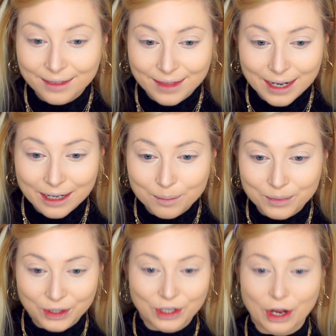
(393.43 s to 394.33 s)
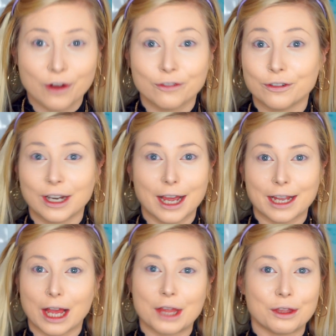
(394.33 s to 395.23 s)
I think I'm gonna go for
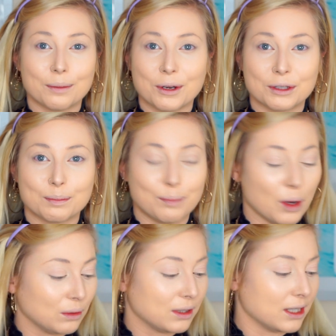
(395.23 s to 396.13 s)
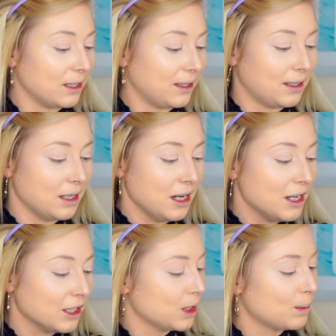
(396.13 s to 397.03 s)
like the most boldest
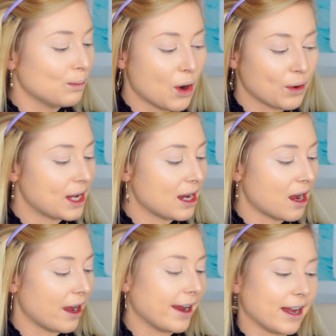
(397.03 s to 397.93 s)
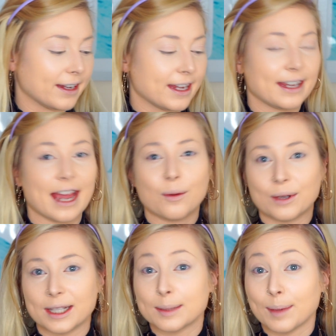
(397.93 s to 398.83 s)
smoky eye I can get
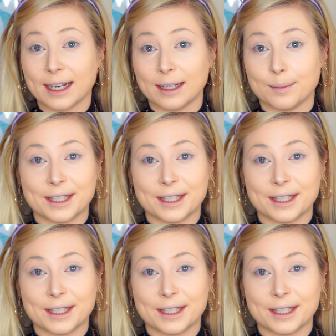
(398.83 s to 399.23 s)
with this palette.